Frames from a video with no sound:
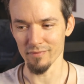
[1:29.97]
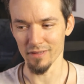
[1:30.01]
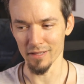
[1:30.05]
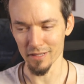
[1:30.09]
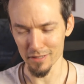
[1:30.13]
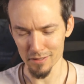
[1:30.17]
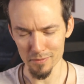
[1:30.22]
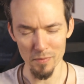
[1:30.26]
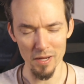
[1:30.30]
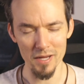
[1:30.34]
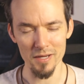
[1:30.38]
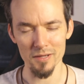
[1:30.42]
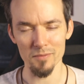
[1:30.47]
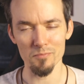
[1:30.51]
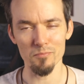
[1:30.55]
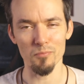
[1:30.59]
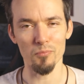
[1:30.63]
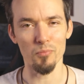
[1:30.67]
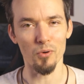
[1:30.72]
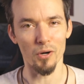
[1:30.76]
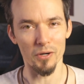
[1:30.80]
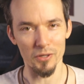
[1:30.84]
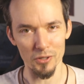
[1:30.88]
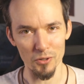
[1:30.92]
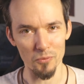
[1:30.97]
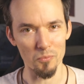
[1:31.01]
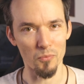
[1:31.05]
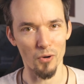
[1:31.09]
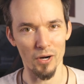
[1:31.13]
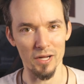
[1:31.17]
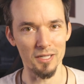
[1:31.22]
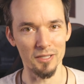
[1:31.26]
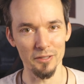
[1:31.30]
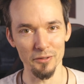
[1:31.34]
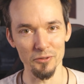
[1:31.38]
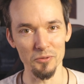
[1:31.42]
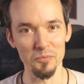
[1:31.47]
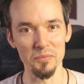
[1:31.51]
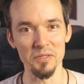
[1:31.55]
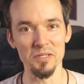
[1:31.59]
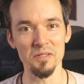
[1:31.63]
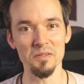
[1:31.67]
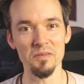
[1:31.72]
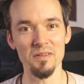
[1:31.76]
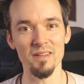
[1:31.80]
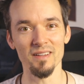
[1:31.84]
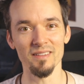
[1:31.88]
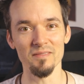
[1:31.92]
this may break your brain a little
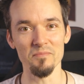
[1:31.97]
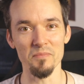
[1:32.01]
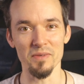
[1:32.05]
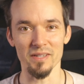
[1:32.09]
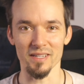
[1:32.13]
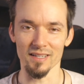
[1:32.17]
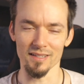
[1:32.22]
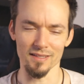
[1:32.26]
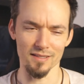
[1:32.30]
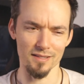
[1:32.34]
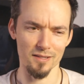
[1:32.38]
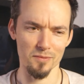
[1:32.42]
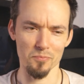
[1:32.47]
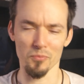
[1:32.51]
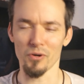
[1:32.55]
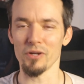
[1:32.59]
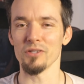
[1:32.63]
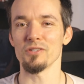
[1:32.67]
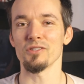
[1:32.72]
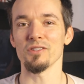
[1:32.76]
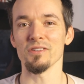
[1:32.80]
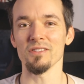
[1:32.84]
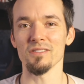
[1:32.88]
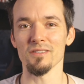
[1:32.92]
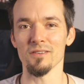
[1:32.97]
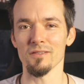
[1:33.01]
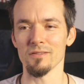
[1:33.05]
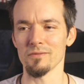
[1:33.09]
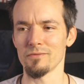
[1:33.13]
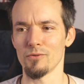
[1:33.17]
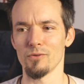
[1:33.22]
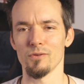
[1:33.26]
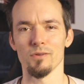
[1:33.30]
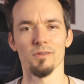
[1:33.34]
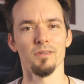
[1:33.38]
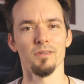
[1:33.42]
bit because spreadsheets are for